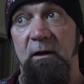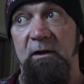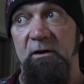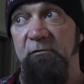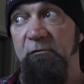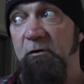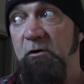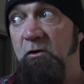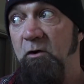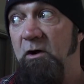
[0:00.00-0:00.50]
out
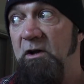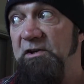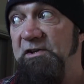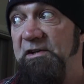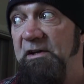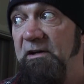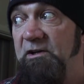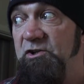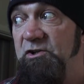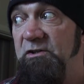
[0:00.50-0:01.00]
of a
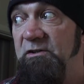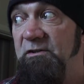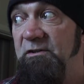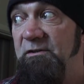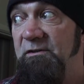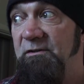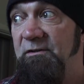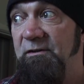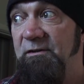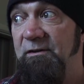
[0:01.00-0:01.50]
cross
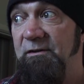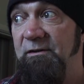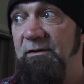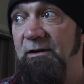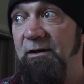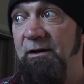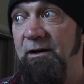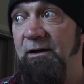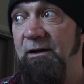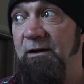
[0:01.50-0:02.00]
section
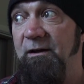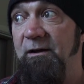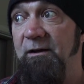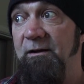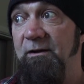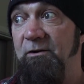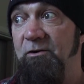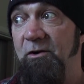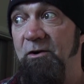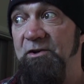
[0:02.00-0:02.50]

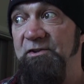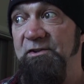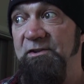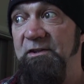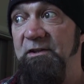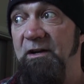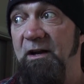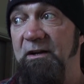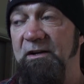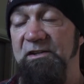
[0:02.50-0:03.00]
across
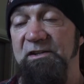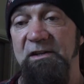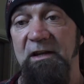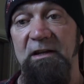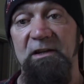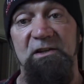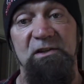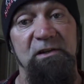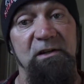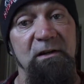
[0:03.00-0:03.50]
the United
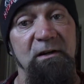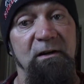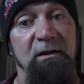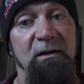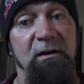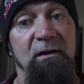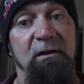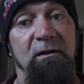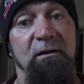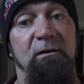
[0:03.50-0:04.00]
States
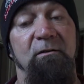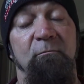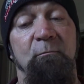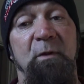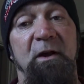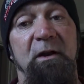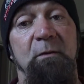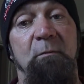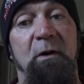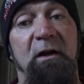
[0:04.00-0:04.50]
of
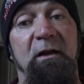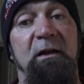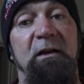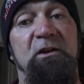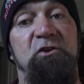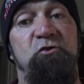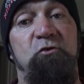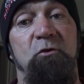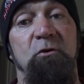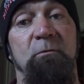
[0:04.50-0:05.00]
men in my
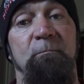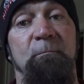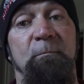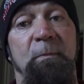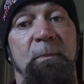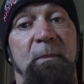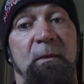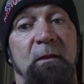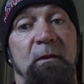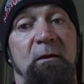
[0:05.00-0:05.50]
age
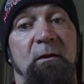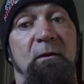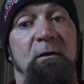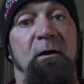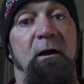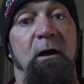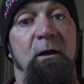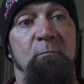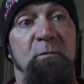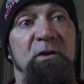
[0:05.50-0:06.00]
group,
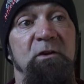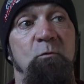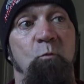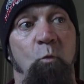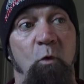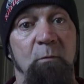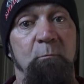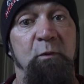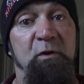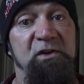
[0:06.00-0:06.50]
I'm
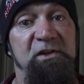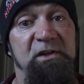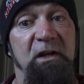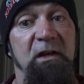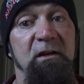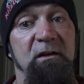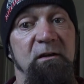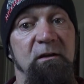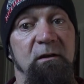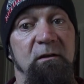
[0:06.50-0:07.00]
in
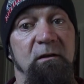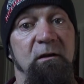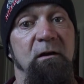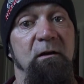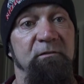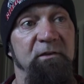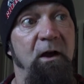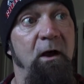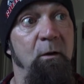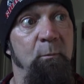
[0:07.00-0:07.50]
1%
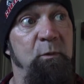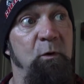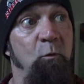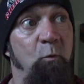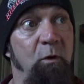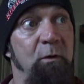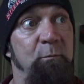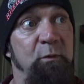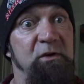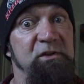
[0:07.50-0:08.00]
of the upper
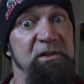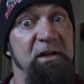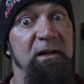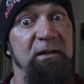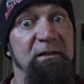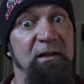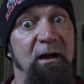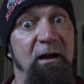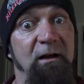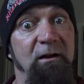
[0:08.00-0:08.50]
1
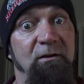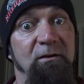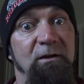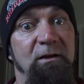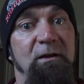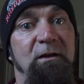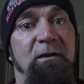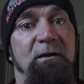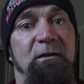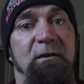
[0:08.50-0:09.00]
percentile.
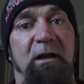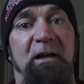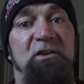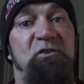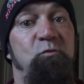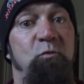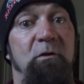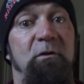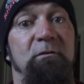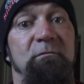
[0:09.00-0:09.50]

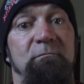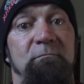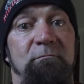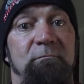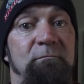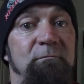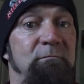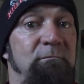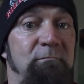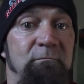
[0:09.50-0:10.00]
That's what
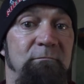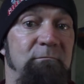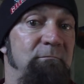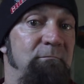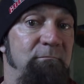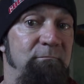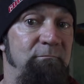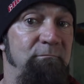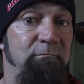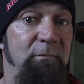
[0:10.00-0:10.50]

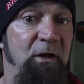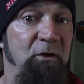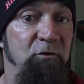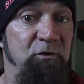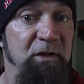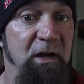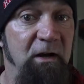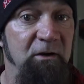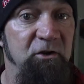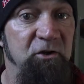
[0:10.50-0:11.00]
my
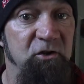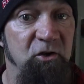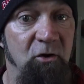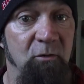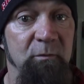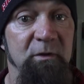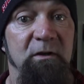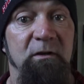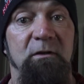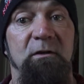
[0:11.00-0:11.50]
own doctor
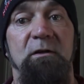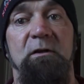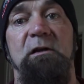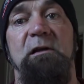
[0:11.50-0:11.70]
told me.